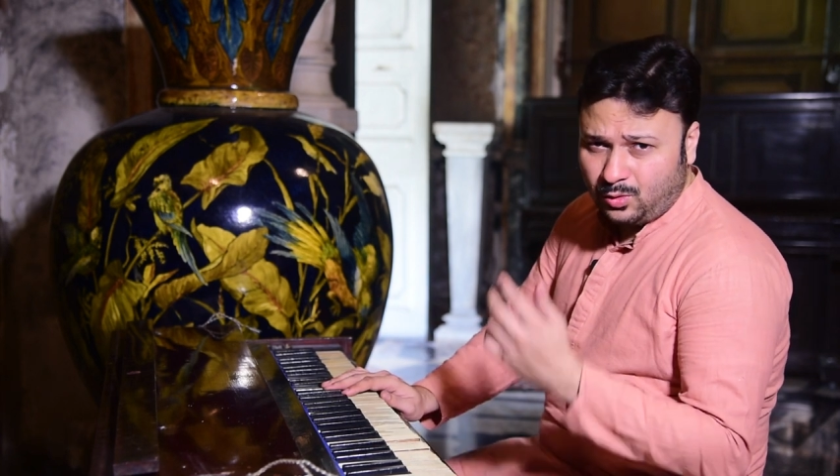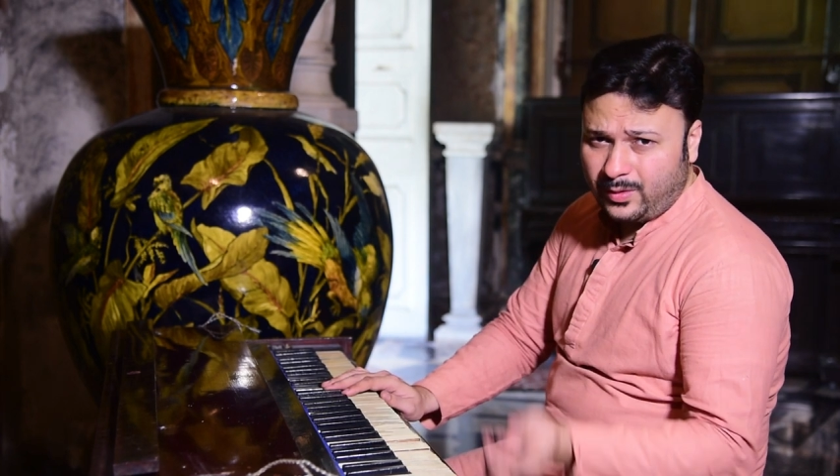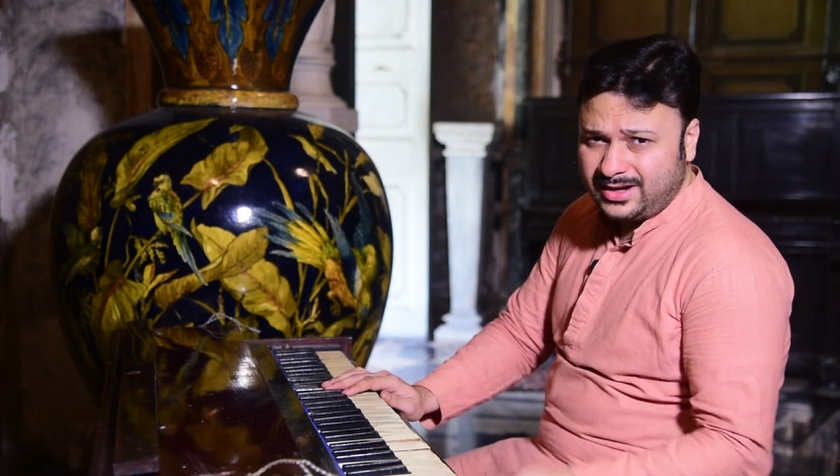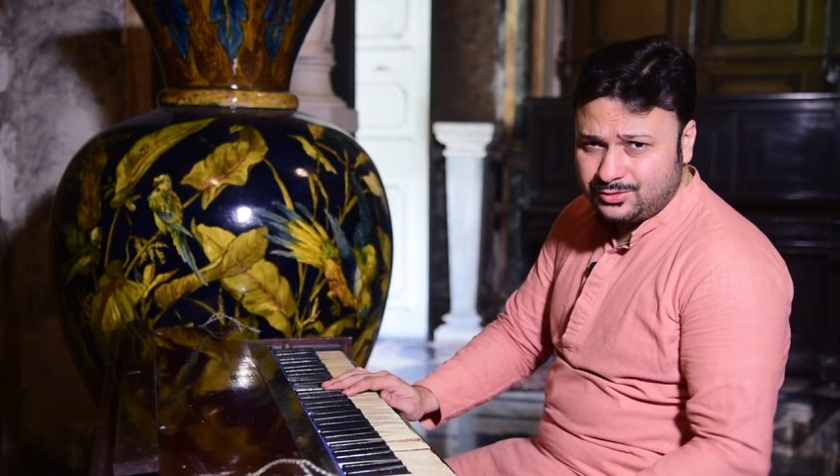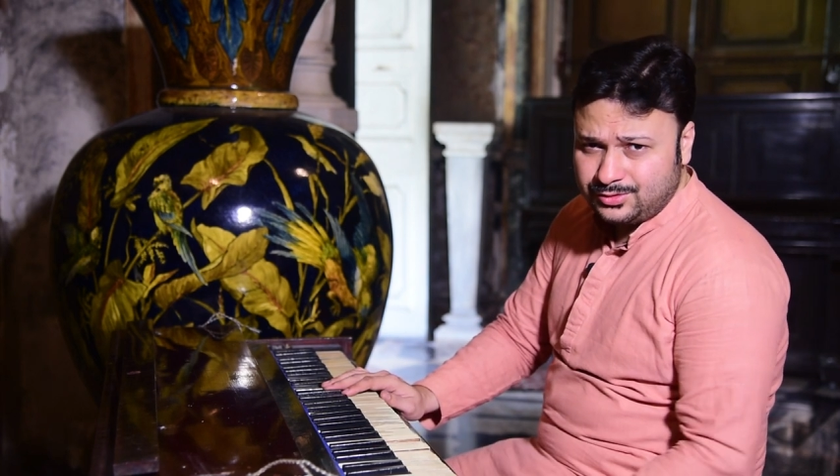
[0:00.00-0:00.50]

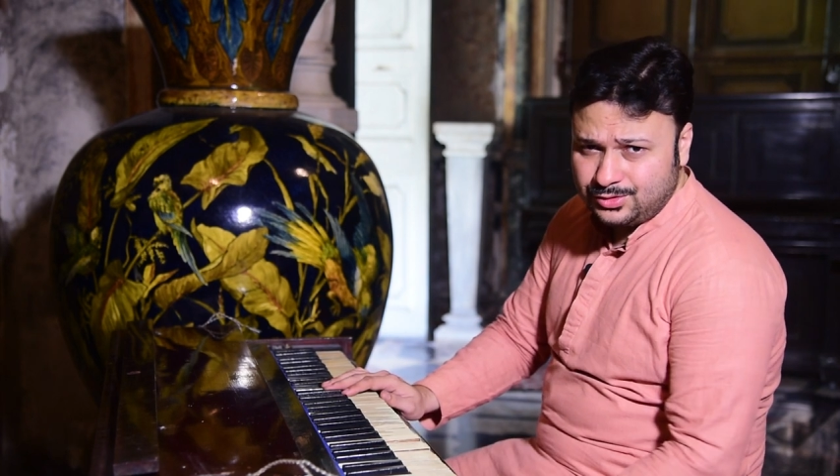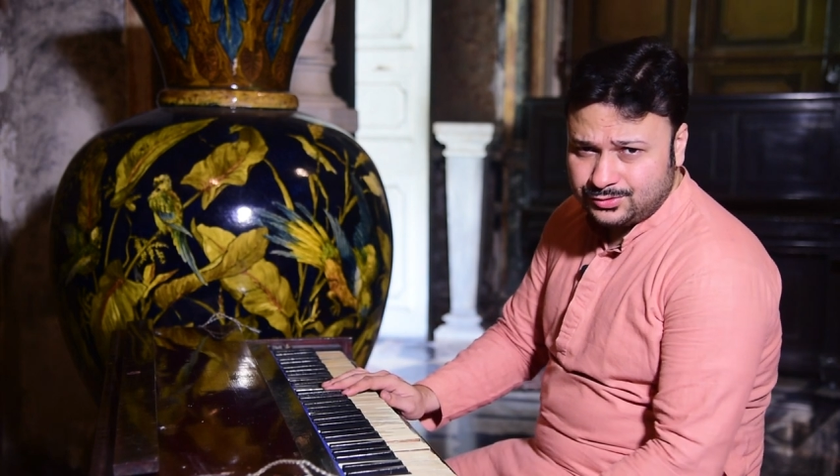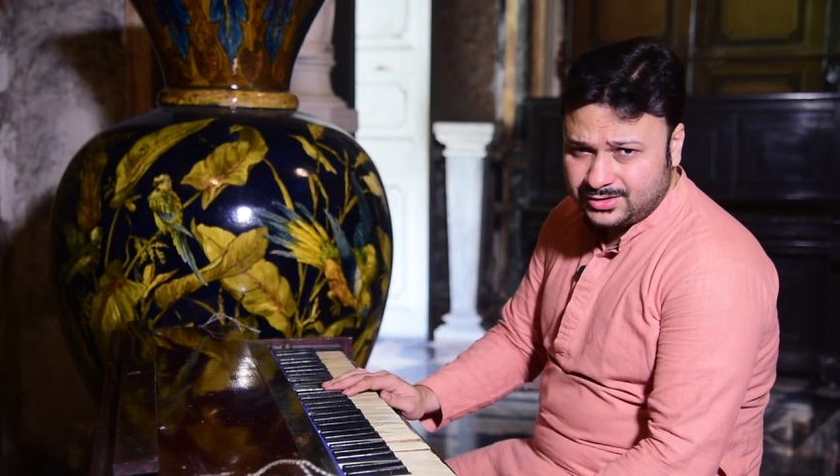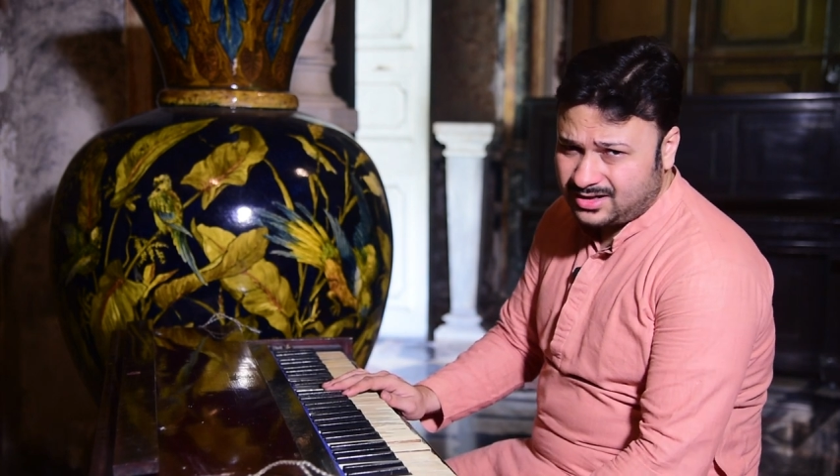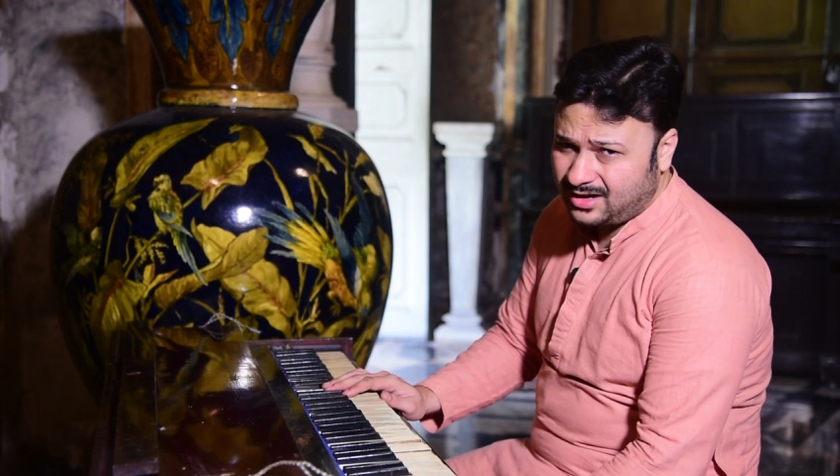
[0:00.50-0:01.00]
when to
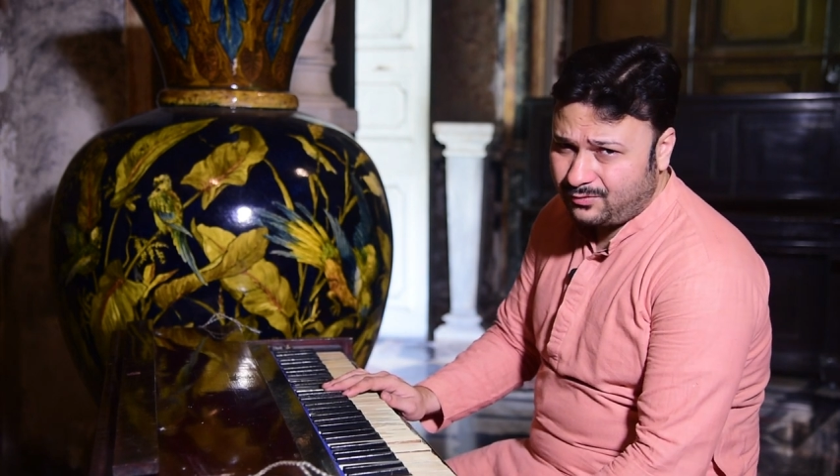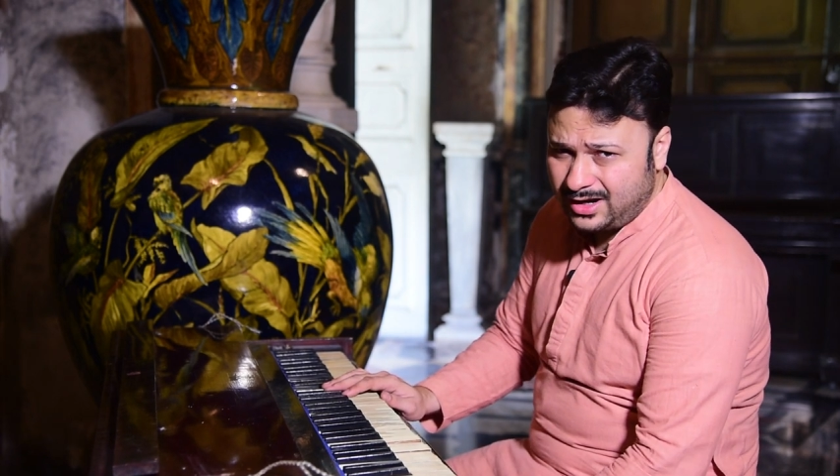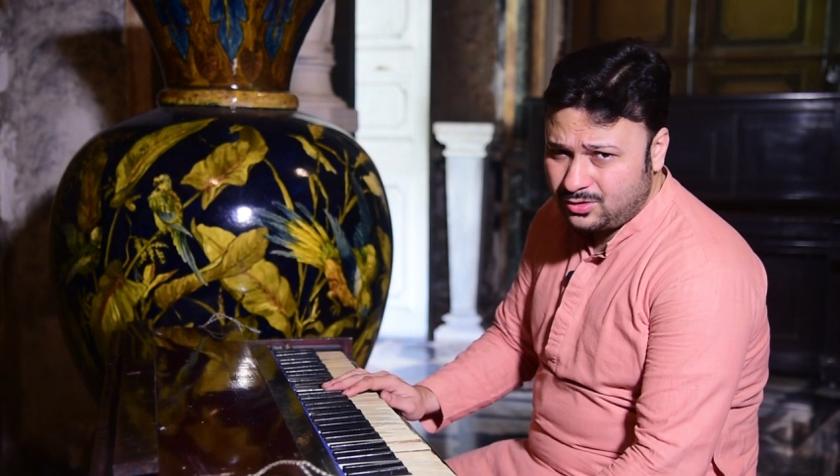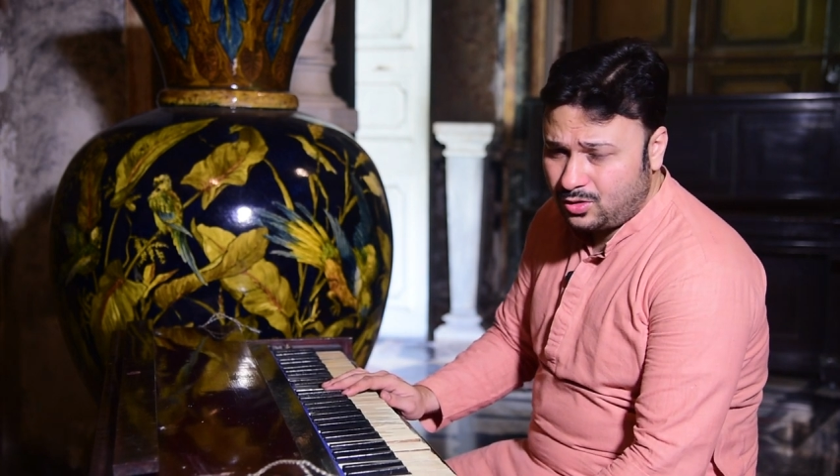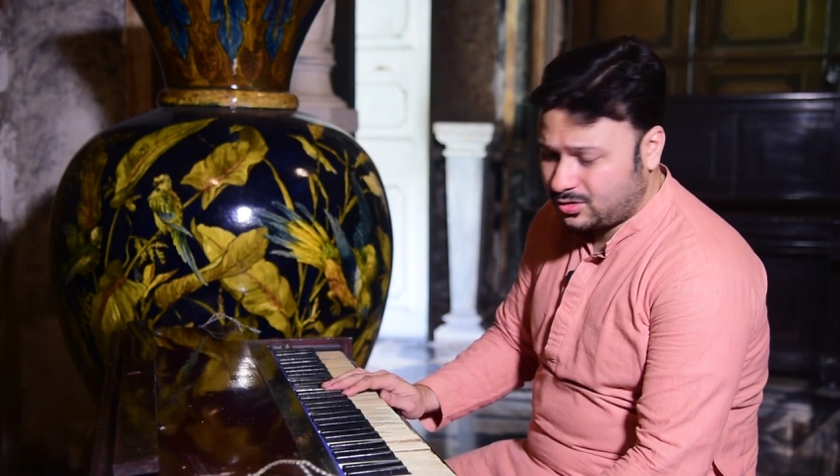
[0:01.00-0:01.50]
use it and
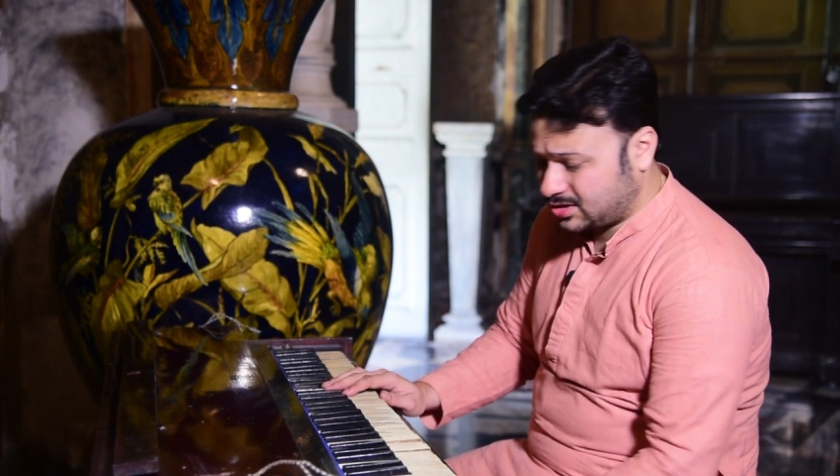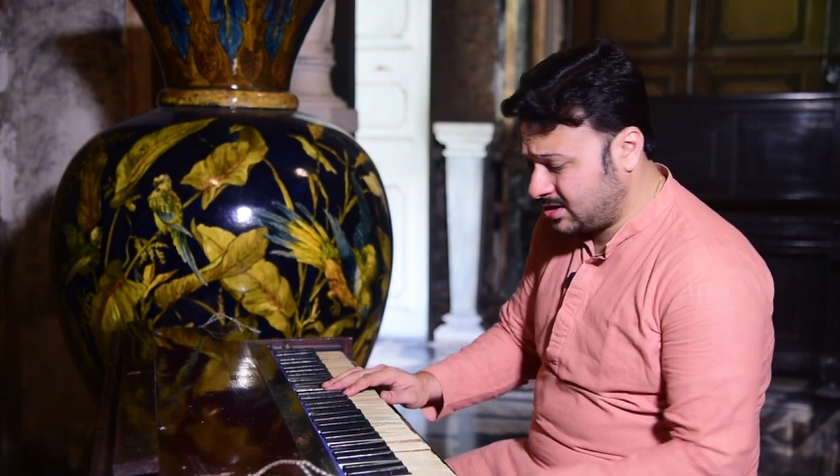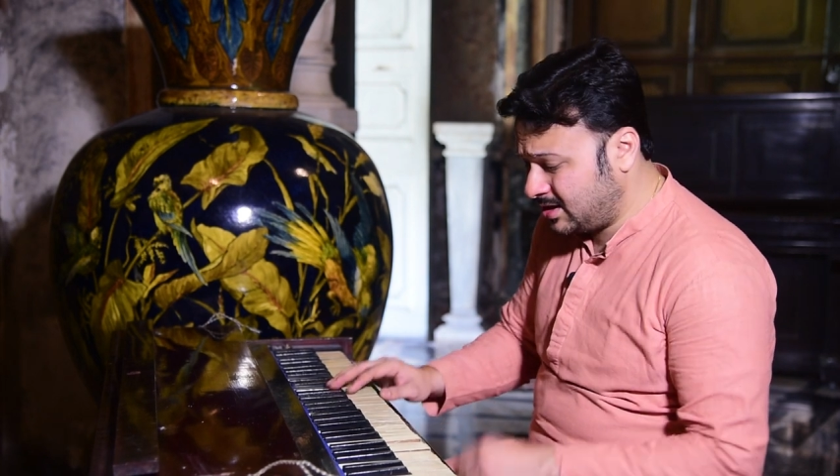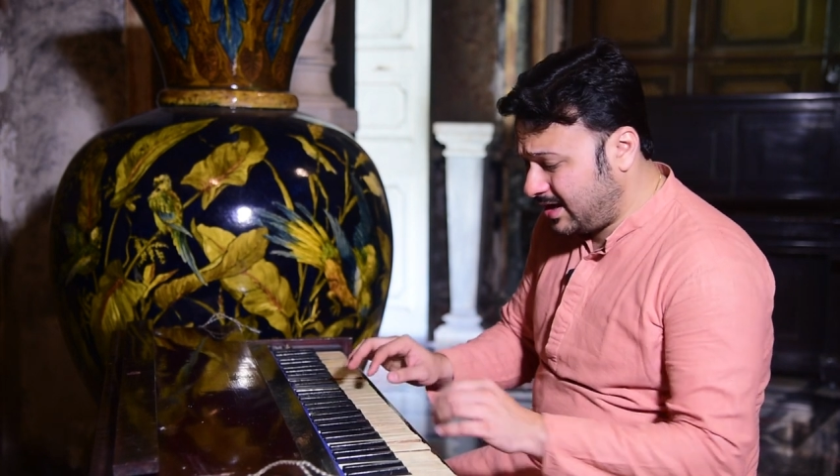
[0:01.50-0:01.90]
when not.